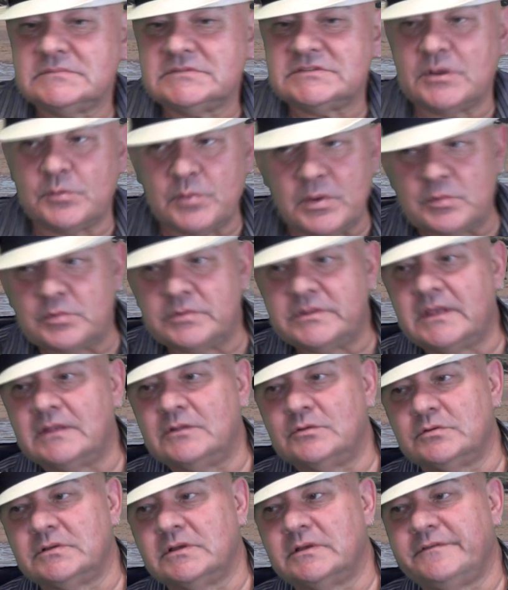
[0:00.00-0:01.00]
So we would
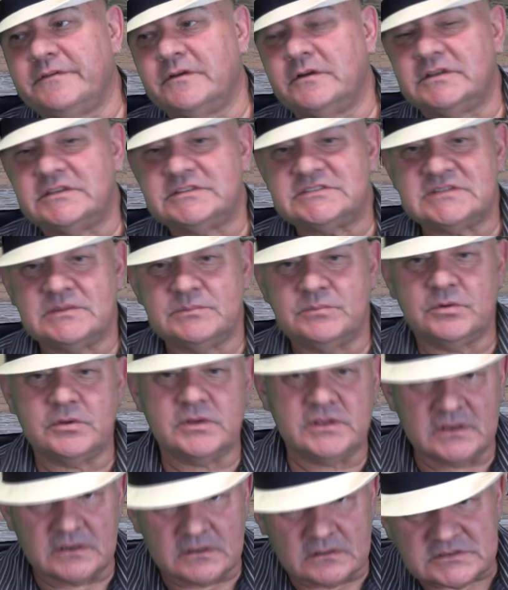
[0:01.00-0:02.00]
then look at finding
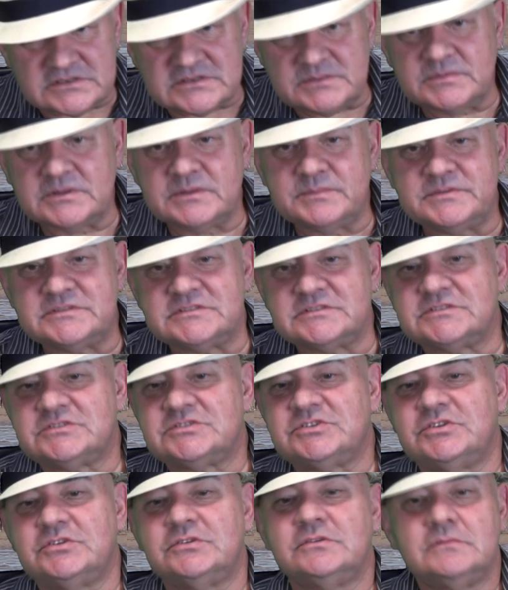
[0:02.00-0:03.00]
somebody in a similar business
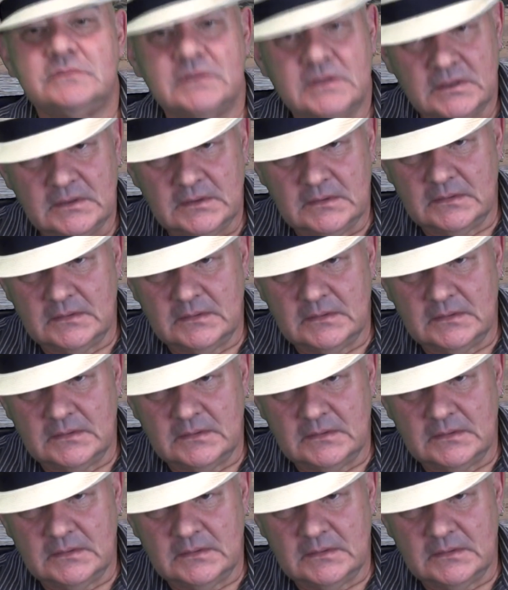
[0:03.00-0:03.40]
to you